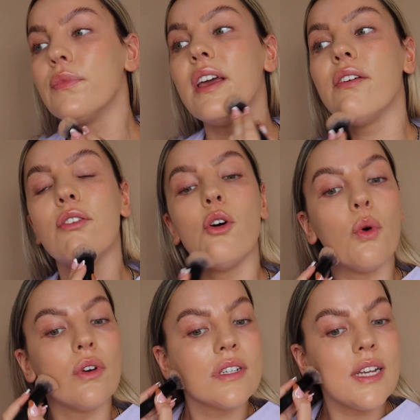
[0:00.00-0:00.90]
If you're
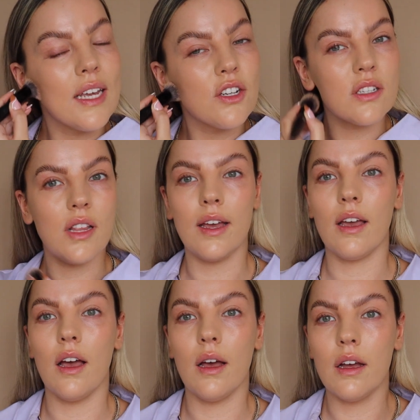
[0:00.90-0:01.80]
wanting just
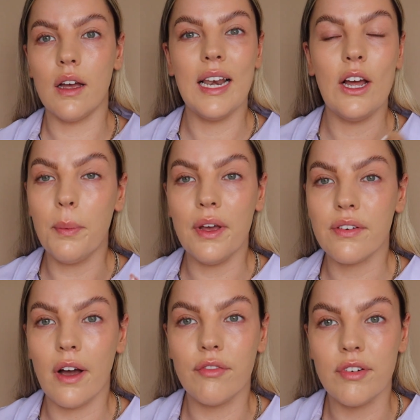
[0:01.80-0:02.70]
like a little bit of
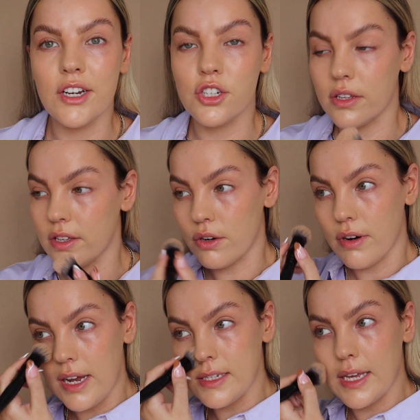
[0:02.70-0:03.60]
coverage, nothing
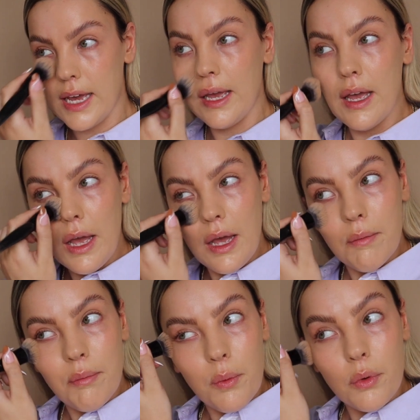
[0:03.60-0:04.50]
crazy.
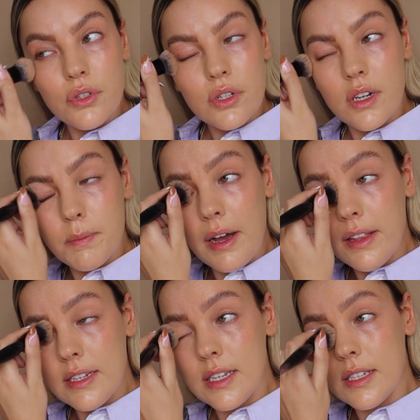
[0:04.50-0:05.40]
But what's good about
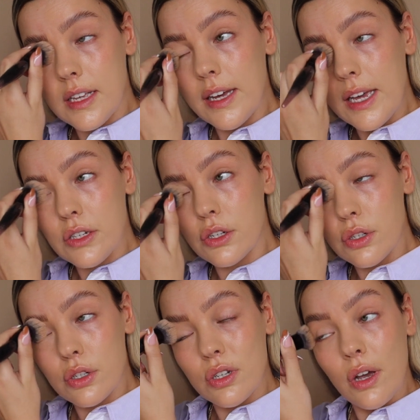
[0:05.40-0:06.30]
this is that it's
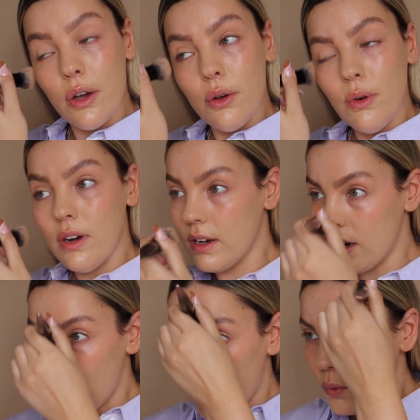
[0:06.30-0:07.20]
so
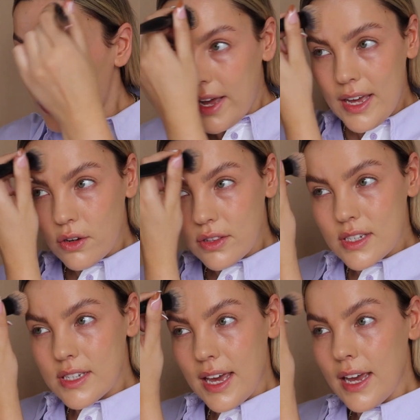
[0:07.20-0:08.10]
lightweight on the
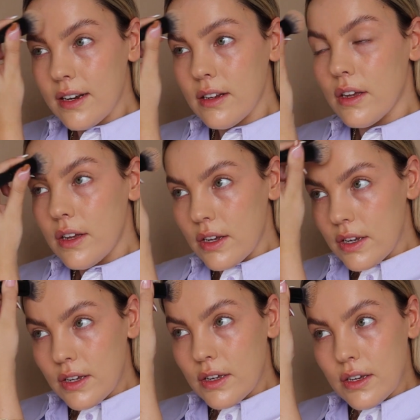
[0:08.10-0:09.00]
skin.
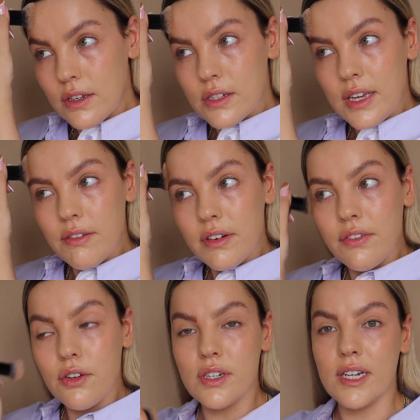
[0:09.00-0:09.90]
So even
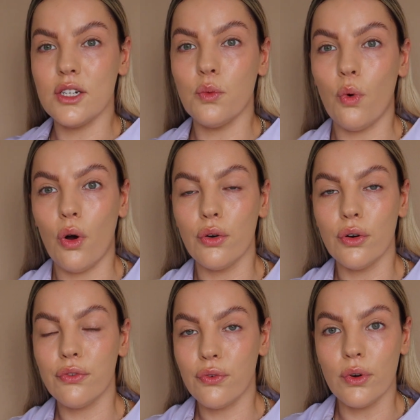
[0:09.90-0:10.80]
if you did
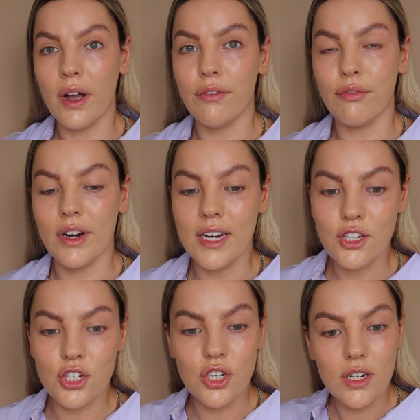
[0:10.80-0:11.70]
want full
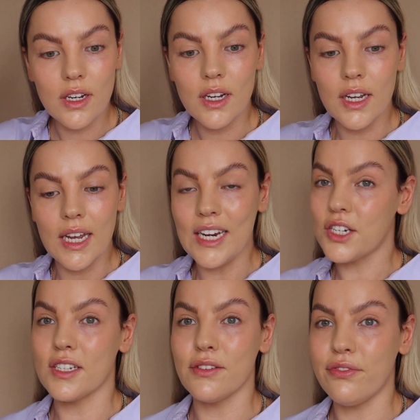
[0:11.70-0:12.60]
coverage, it
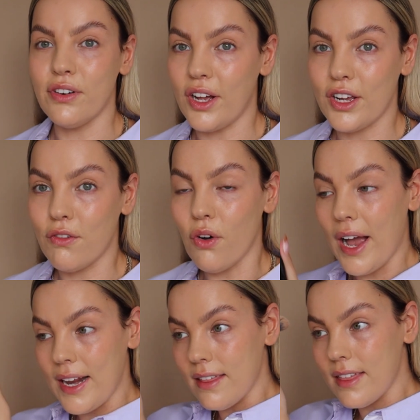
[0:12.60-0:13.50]
doesn't feel like you've got
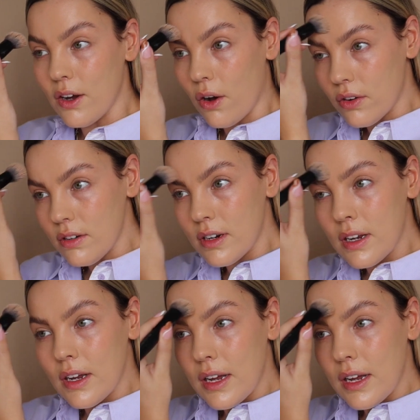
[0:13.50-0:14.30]
anything on.